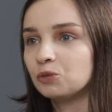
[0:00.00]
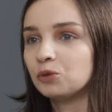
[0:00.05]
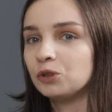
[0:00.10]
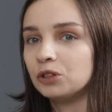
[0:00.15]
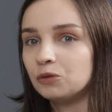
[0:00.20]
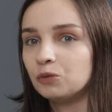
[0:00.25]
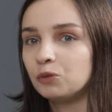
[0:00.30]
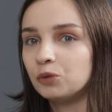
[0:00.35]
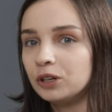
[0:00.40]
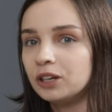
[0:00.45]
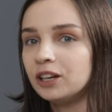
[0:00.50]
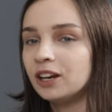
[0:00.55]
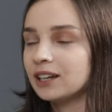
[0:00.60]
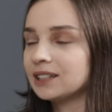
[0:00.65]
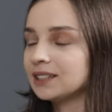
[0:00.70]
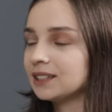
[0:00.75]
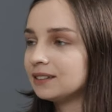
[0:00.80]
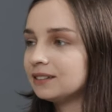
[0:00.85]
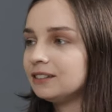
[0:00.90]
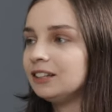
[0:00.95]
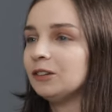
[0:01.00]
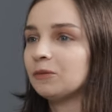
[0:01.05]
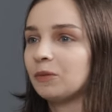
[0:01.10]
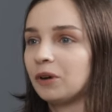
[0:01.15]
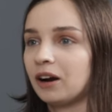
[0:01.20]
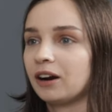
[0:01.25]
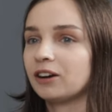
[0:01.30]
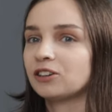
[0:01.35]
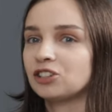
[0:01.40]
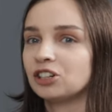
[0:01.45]
We we as a team
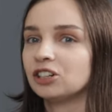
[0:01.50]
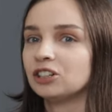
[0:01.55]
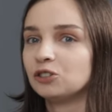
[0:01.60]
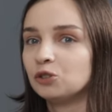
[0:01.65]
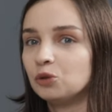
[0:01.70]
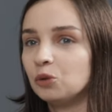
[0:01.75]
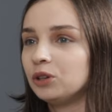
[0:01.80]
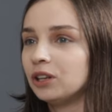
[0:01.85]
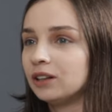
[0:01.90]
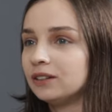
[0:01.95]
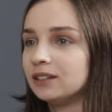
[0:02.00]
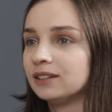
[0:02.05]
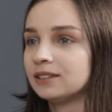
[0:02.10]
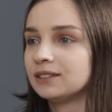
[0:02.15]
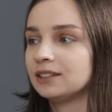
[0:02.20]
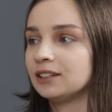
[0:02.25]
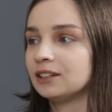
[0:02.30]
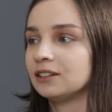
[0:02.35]
are actually good at this,